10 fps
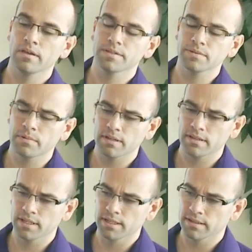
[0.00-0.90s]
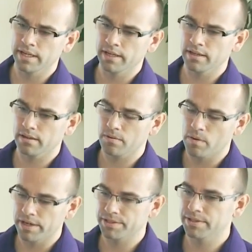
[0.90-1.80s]
So one of the underlying
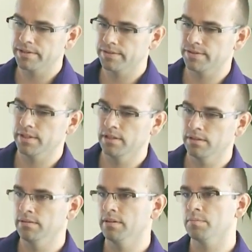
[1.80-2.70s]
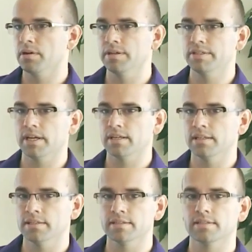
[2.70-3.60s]
questions in doing a project
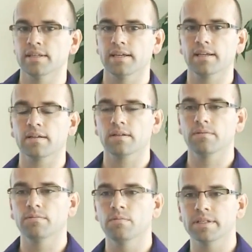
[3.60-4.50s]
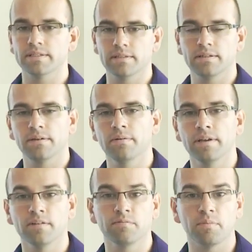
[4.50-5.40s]
is like, what's the
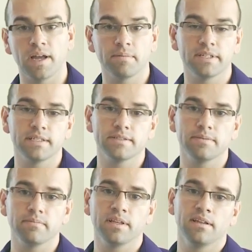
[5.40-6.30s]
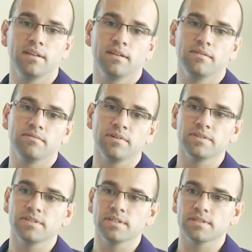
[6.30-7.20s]
degree of pragmatism
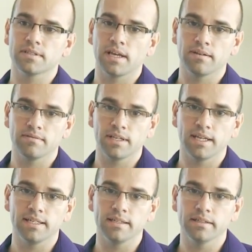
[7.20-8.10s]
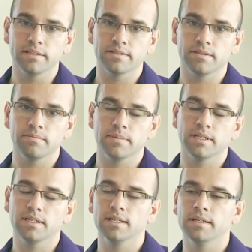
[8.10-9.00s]
versus kind of the idealism?
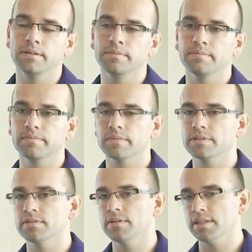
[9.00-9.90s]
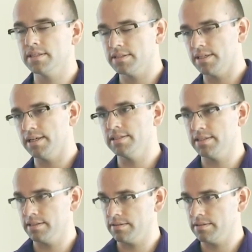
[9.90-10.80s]
And this ties
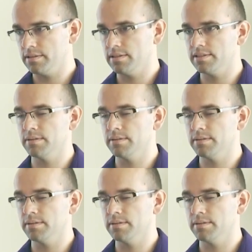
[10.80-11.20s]
in to